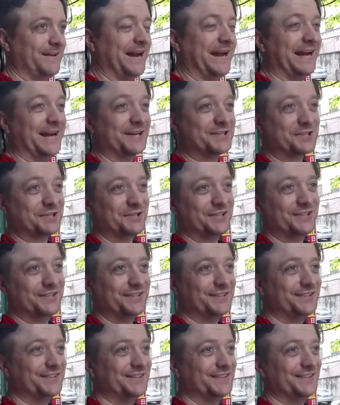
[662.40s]
actually,
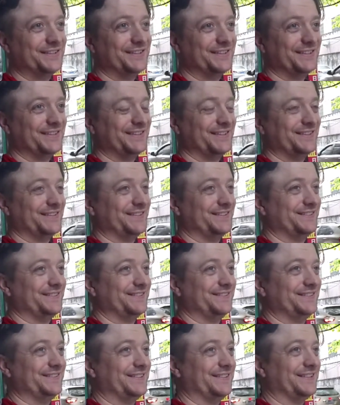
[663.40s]

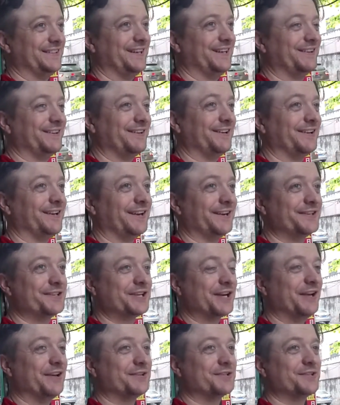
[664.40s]
a lot of
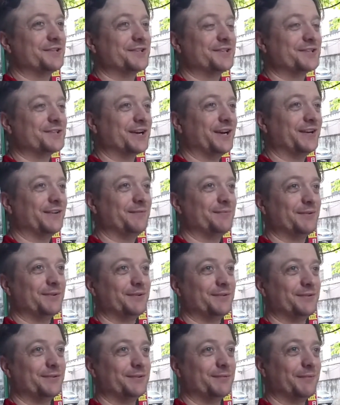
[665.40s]
challenges in China have been
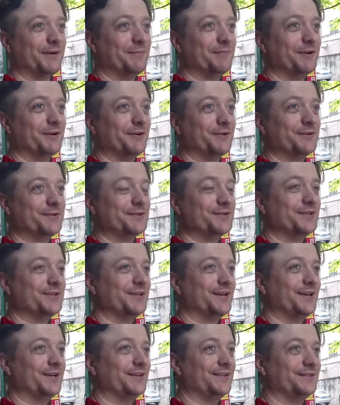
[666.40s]
due to my marriage.
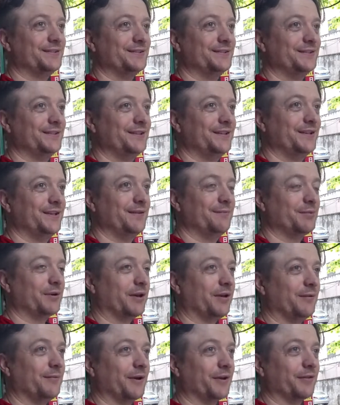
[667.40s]
But
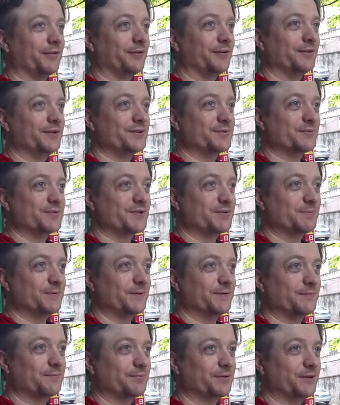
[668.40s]
all of my 30s was
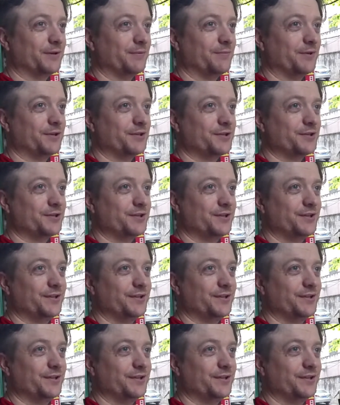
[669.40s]
spent pretty much